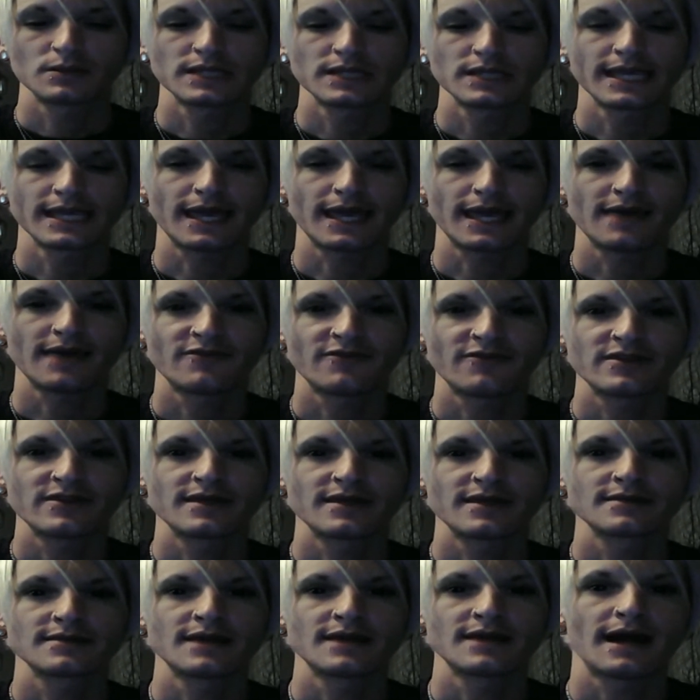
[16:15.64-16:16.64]
I will link
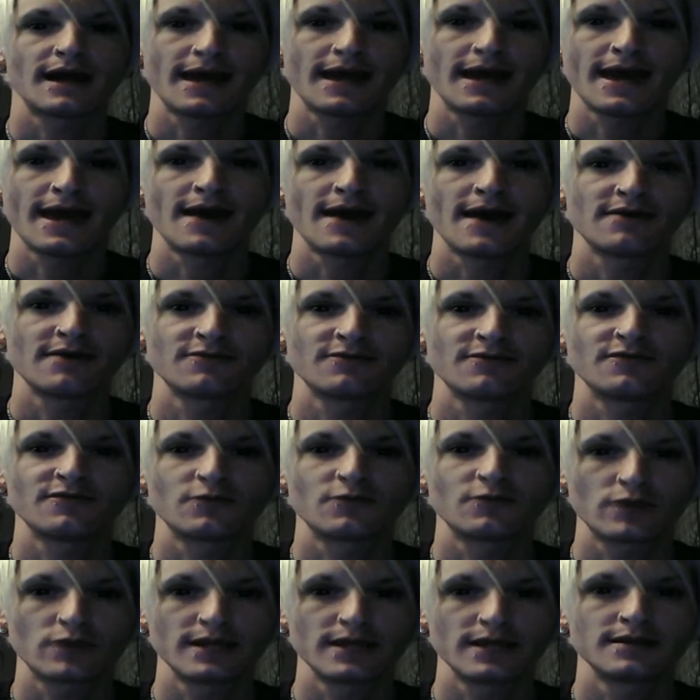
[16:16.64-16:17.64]
everything that I
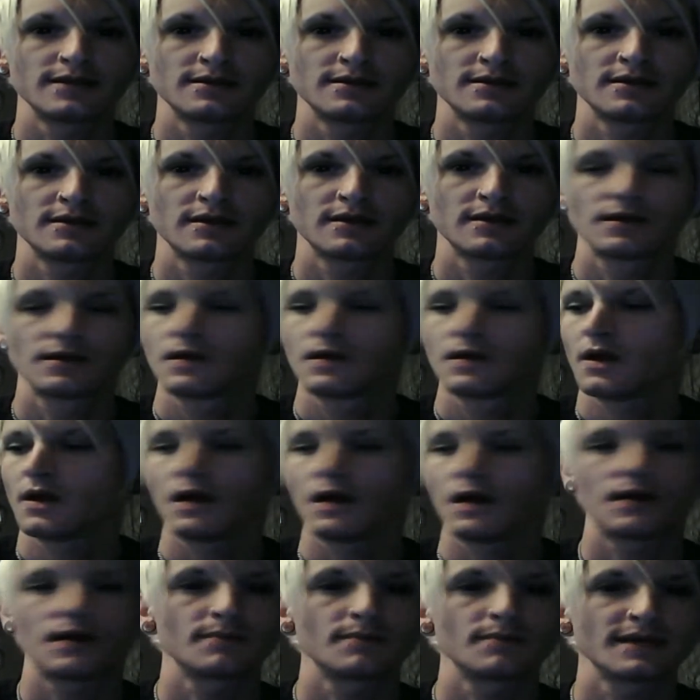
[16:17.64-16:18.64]
have written
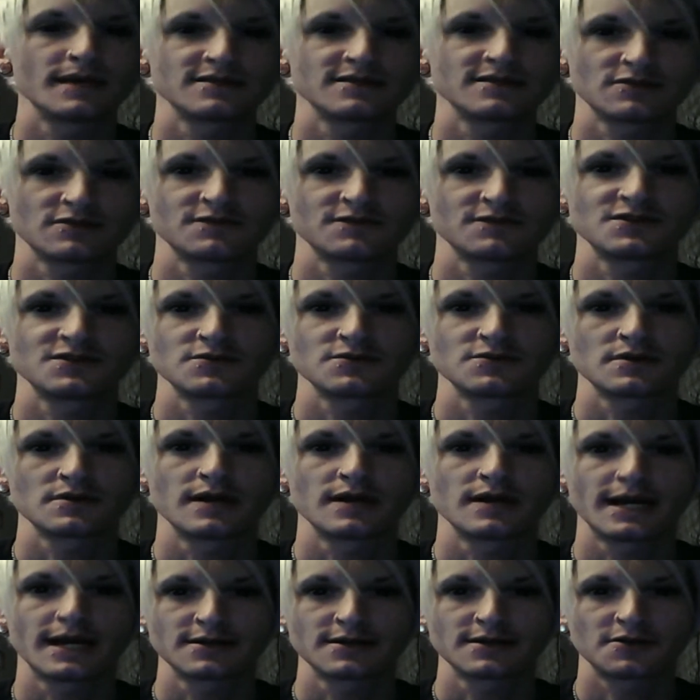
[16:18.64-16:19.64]
on my
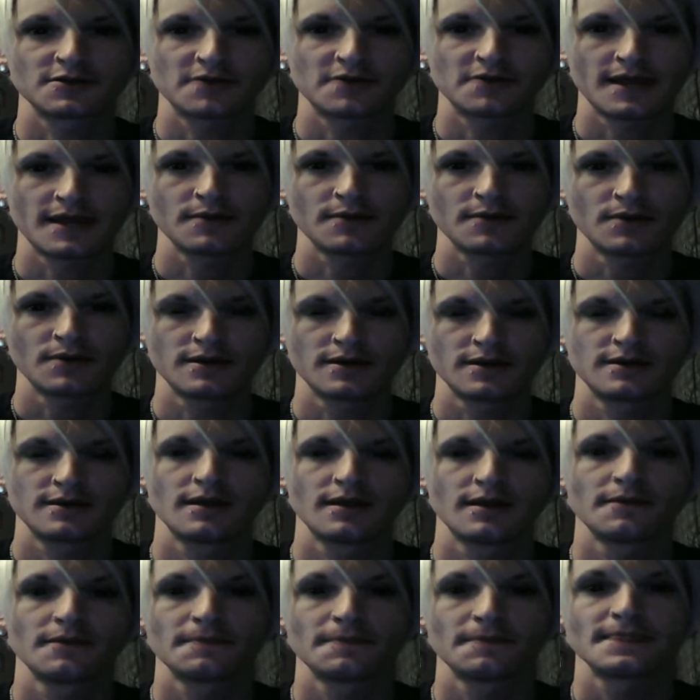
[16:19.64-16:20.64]
servitor and how to create
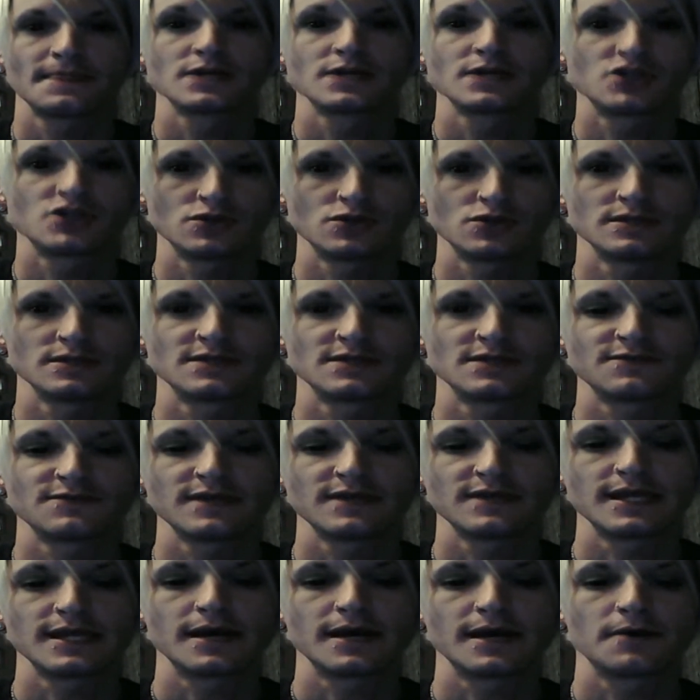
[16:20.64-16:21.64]
one to
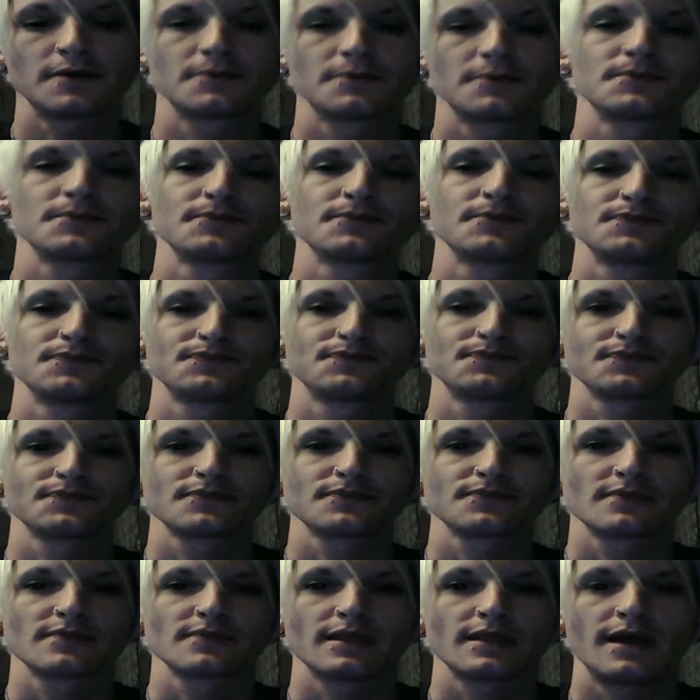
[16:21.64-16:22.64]
this video.
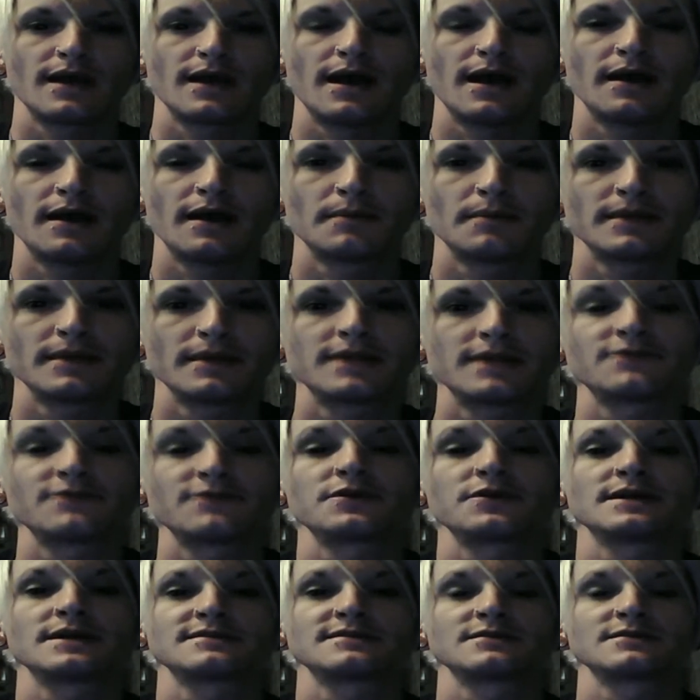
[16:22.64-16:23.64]
Um,
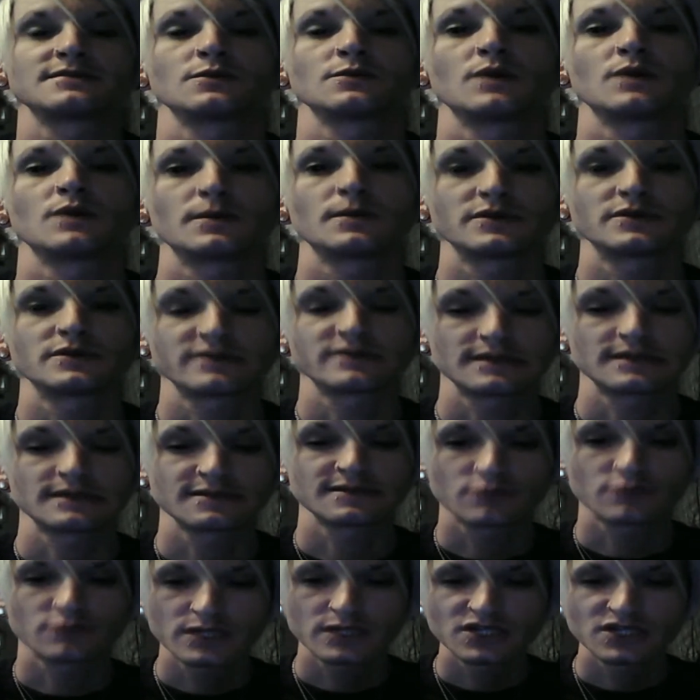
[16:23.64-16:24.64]
and if you guys still want
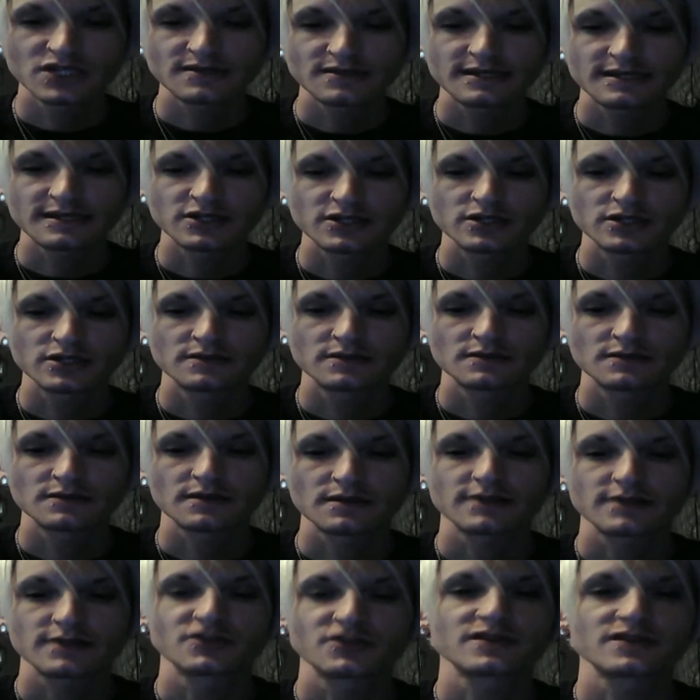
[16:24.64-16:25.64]
personalized Ouija
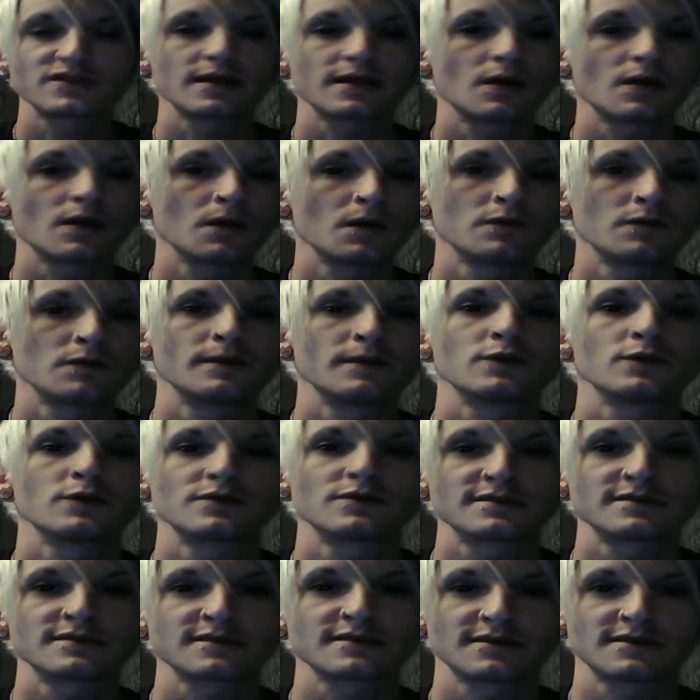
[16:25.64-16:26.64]
sessions, just get a hold
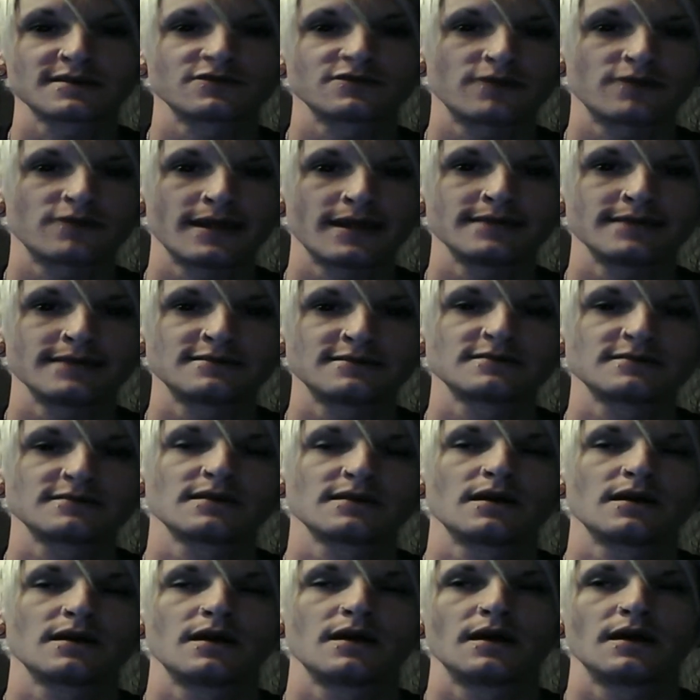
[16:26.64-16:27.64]
of me. We'll discuss
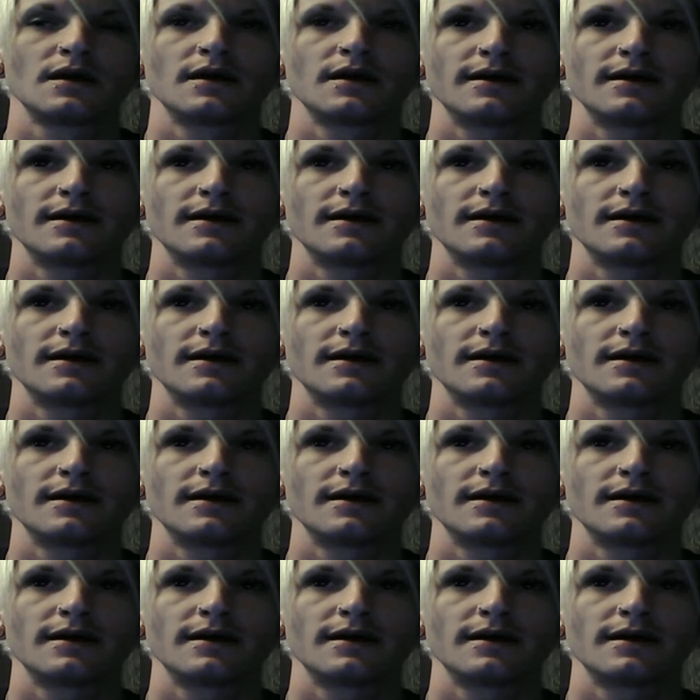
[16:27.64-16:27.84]
raids.